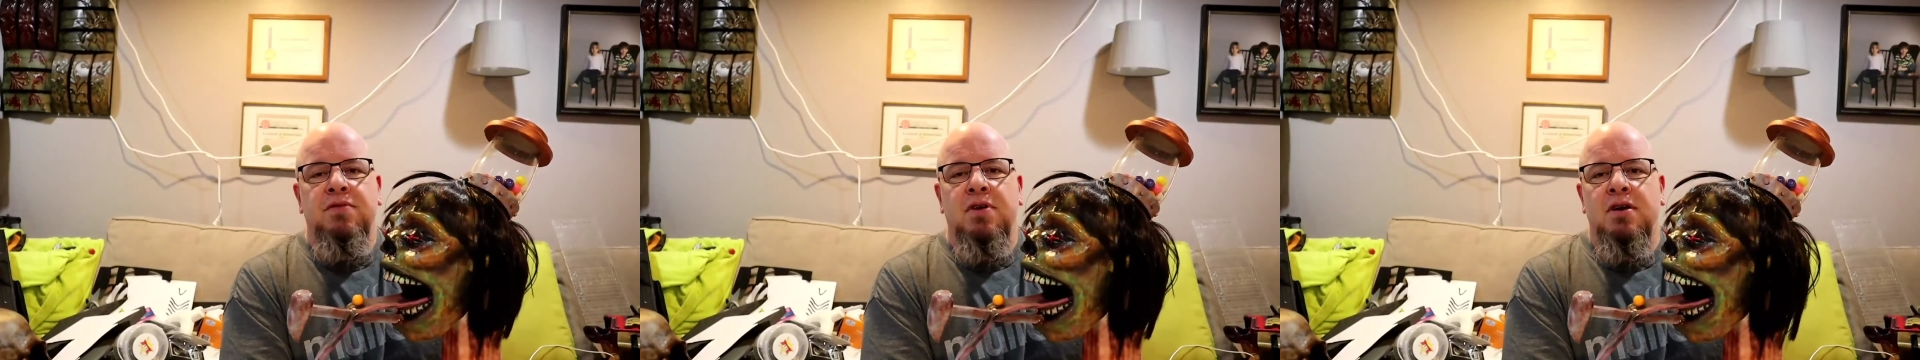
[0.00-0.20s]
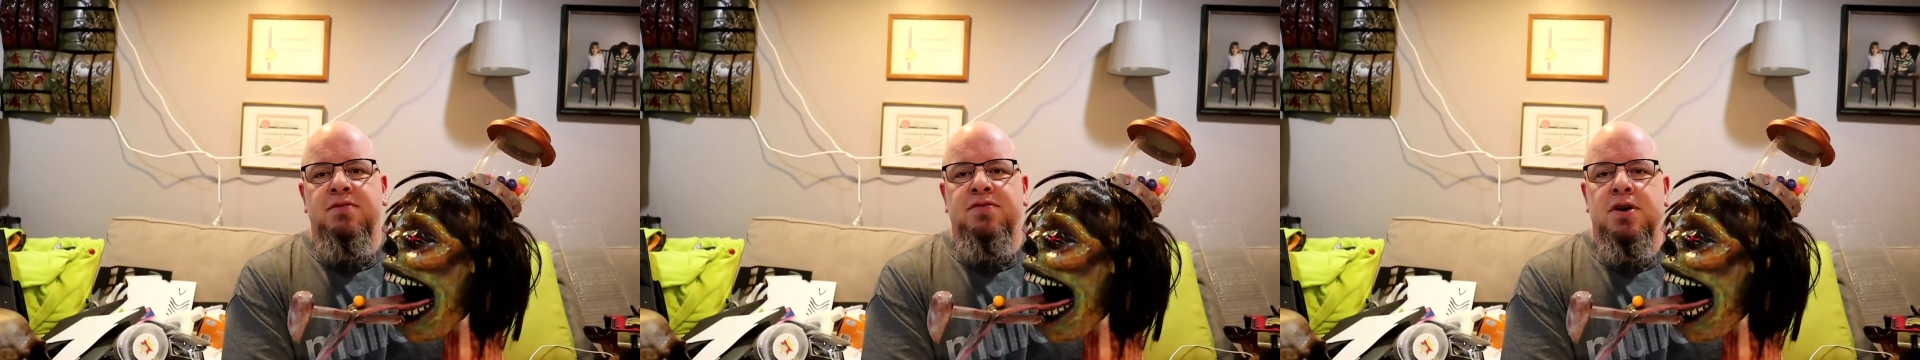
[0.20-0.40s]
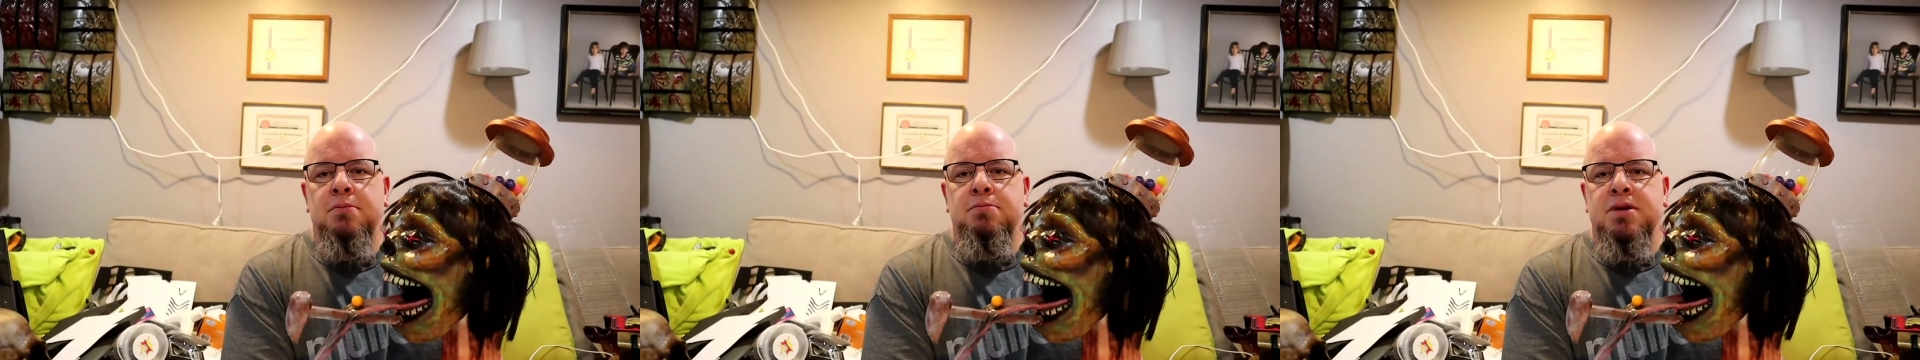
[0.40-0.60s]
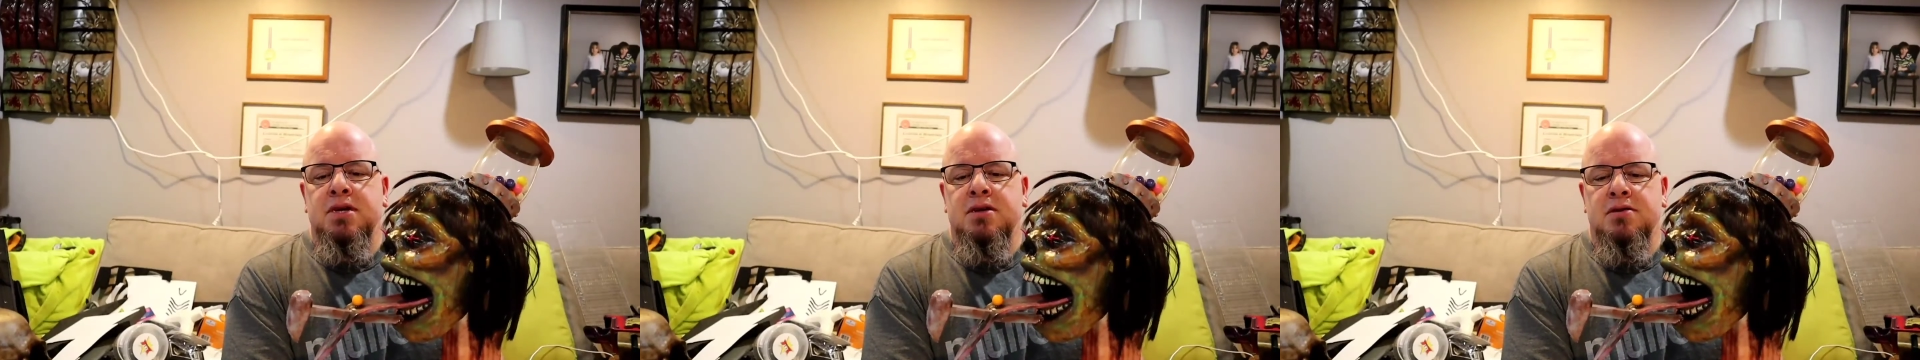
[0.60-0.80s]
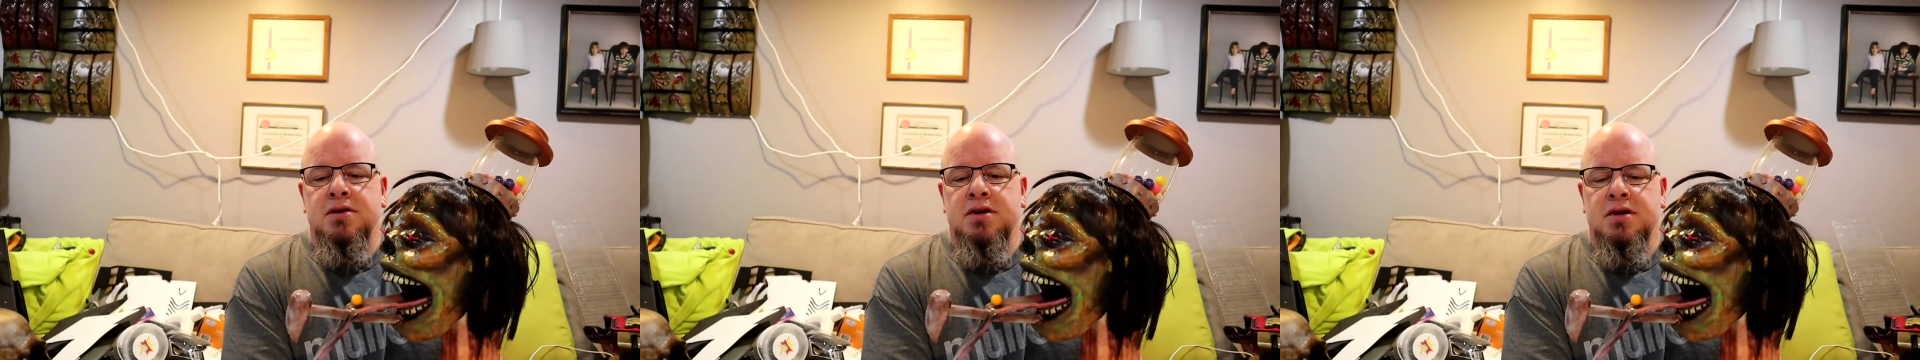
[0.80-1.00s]
very fun
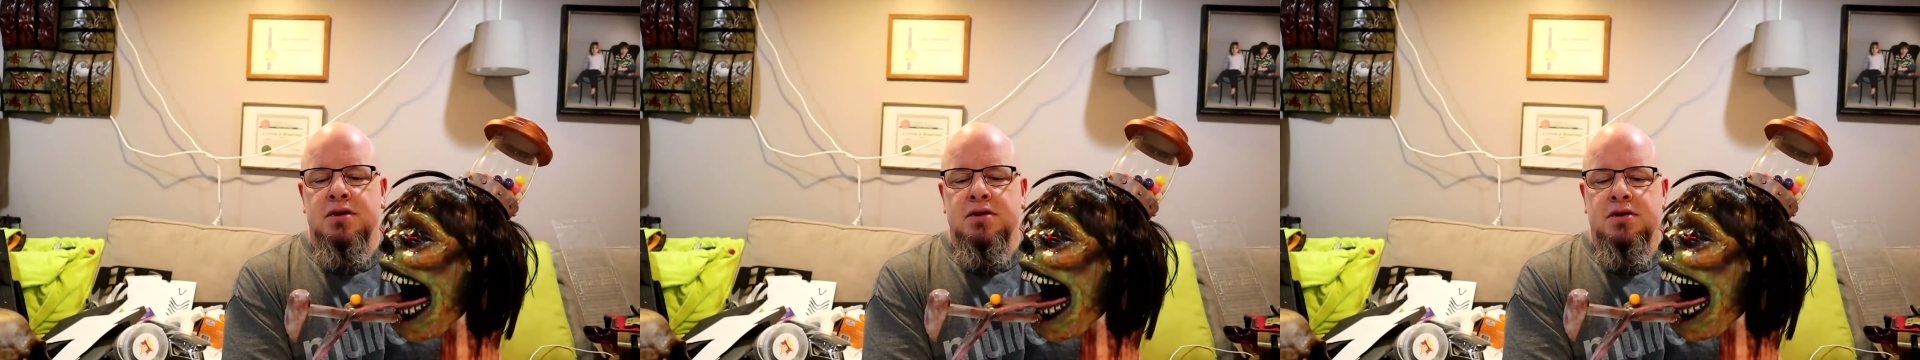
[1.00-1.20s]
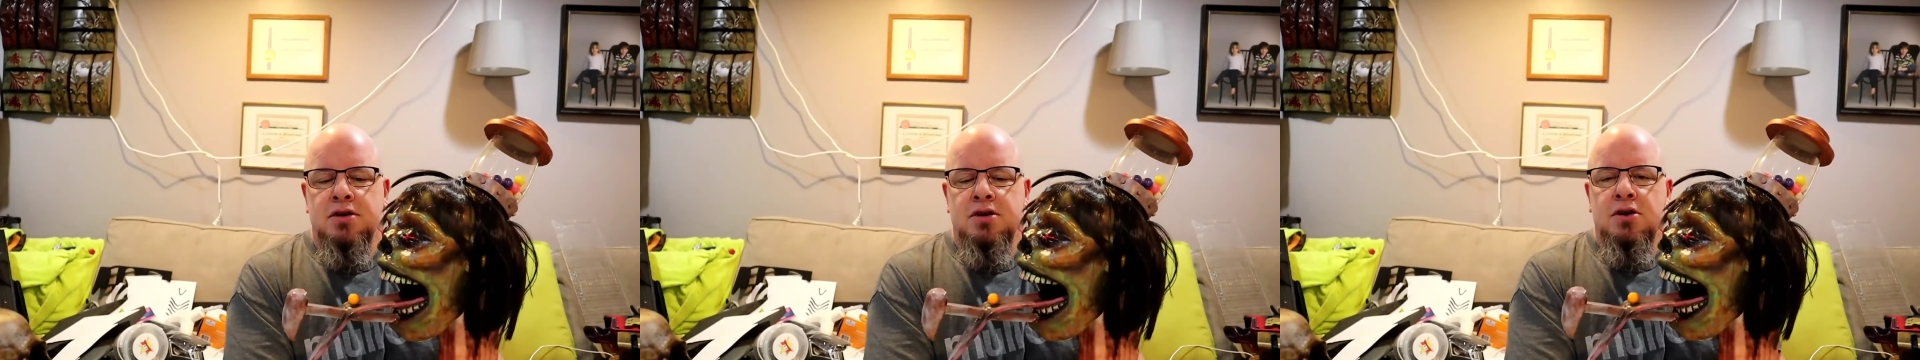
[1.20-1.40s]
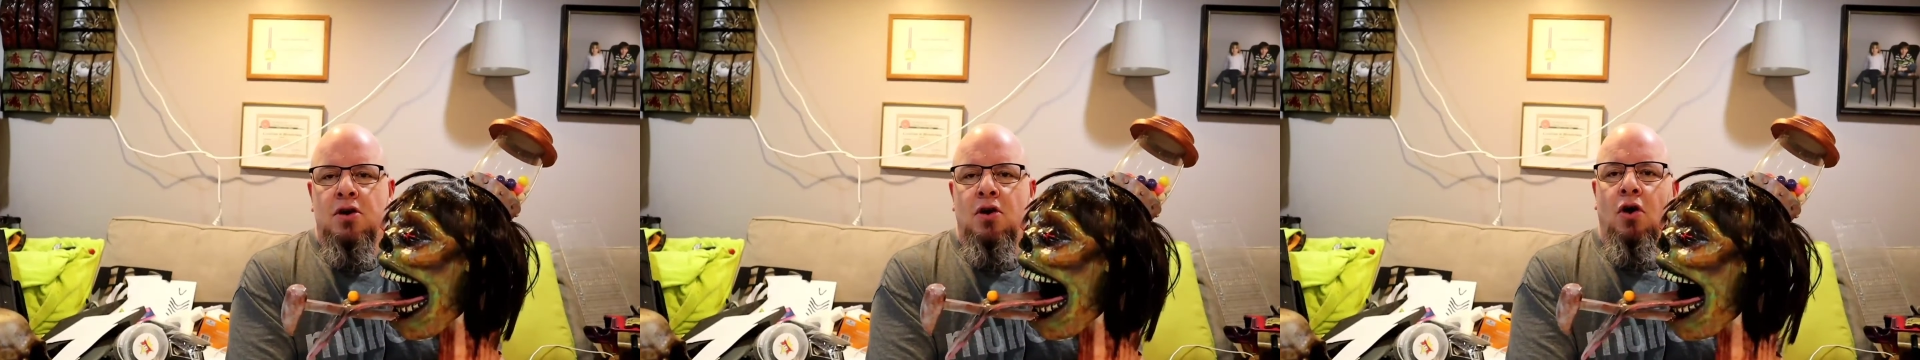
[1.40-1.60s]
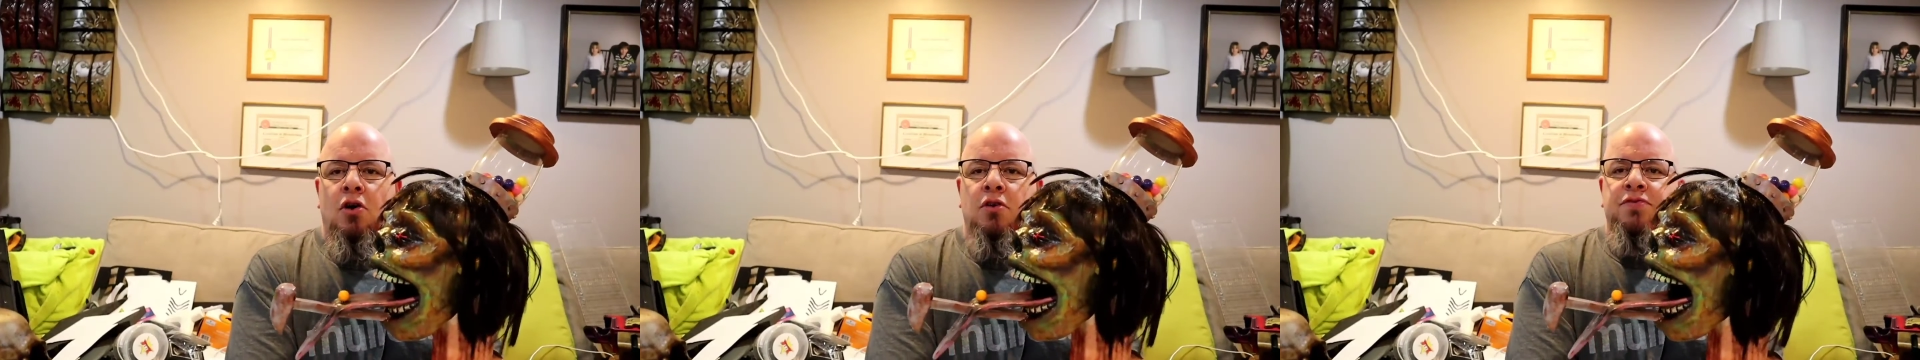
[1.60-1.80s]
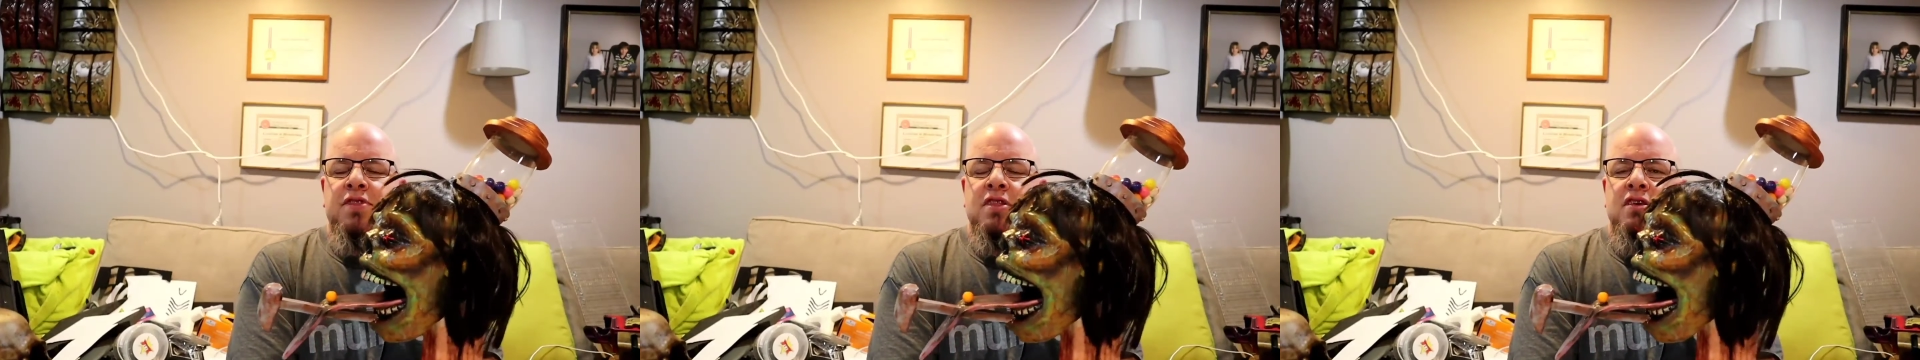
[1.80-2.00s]
build.
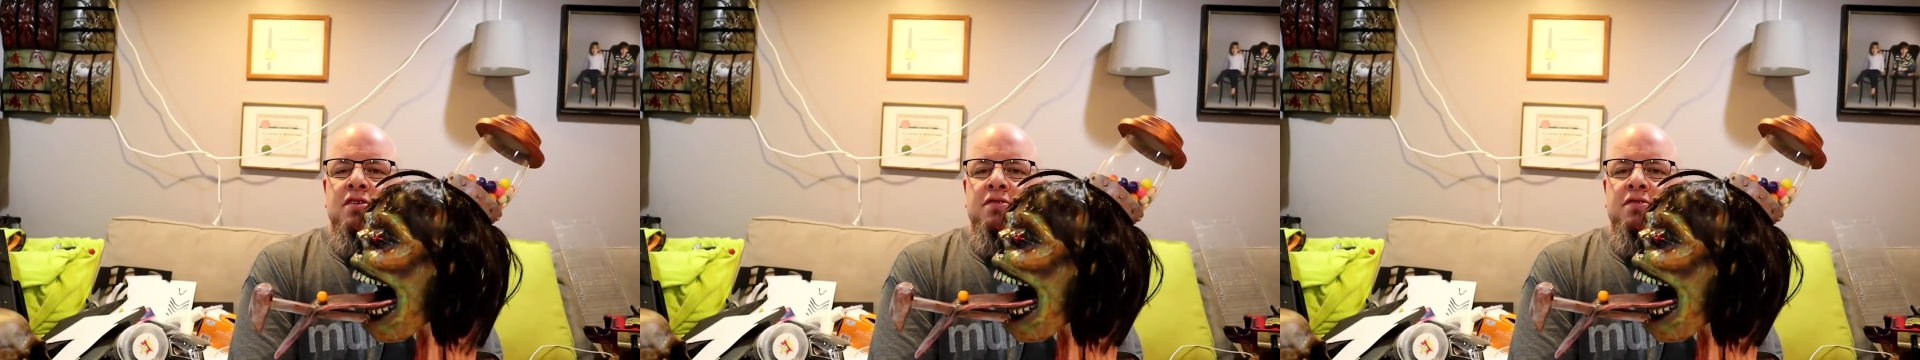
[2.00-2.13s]
Hopefully